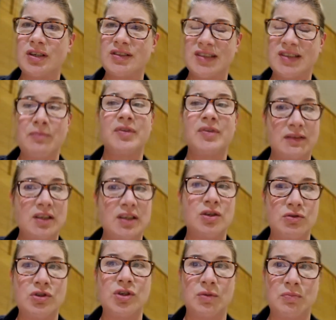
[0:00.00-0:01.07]
something that you
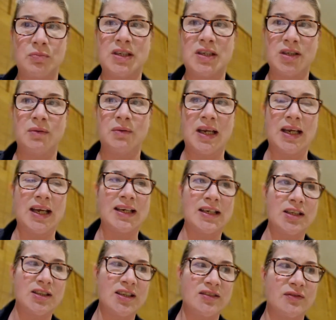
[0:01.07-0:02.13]
should be doing. And
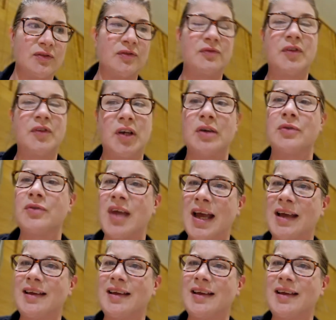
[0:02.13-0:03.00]
it doesn't follow that